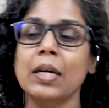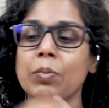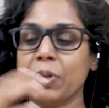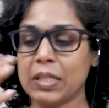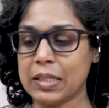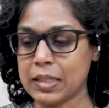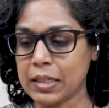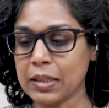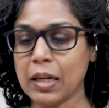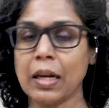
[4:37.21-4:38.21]
but
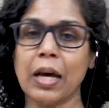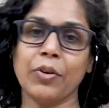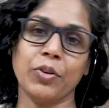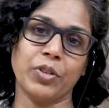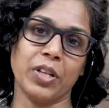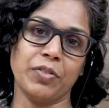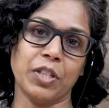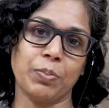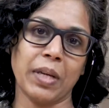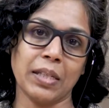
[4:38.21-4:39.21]
still allowing yourself
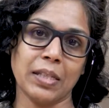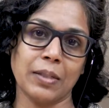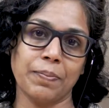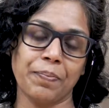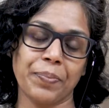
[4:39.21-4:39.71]
space.